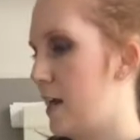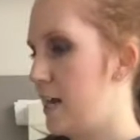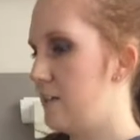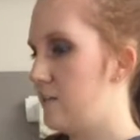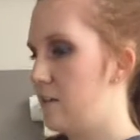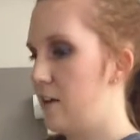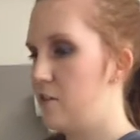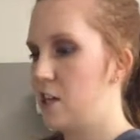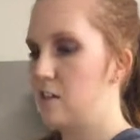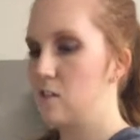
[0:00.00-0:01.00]
raised,
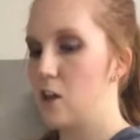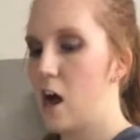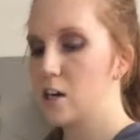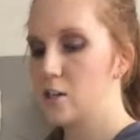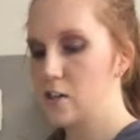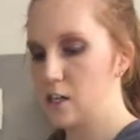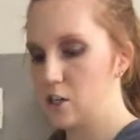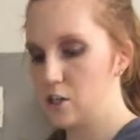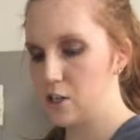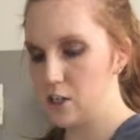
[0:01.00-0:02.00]
everything's locked, in
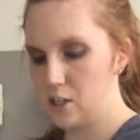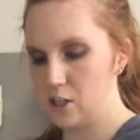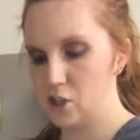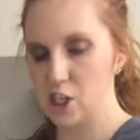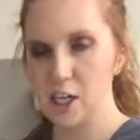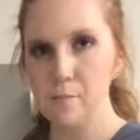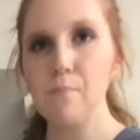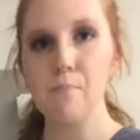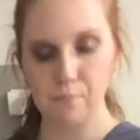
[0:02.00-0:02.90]
good condition,